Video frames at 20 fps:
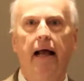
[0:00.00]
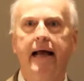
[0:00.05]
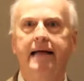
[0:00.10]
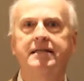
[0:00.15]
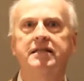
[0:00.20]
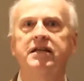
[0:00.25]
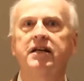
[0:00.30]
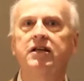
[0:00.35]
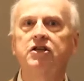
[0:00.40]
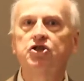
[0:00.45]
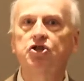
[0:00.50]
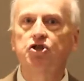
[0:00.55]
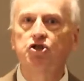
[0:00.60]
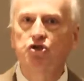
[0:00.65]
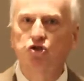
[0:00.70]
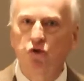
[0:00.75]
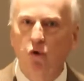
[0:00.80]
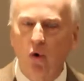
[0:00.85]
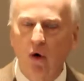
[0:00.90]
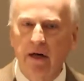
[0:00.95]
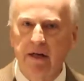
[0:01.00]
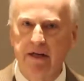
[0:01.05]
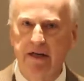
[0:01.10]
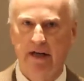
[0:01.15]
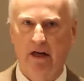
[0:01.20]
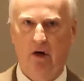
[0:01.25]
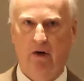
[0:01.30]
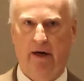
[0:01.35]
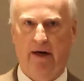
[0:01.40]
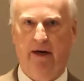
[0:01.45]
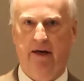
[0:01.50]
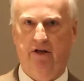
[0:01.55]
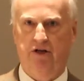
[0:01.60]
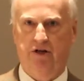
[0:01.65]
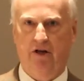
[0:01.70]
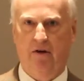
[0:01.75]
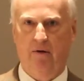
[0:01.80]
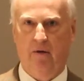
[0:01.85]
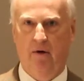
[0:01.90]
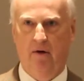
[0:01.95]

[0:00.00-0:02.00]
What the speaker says: It's an extraordinary issue.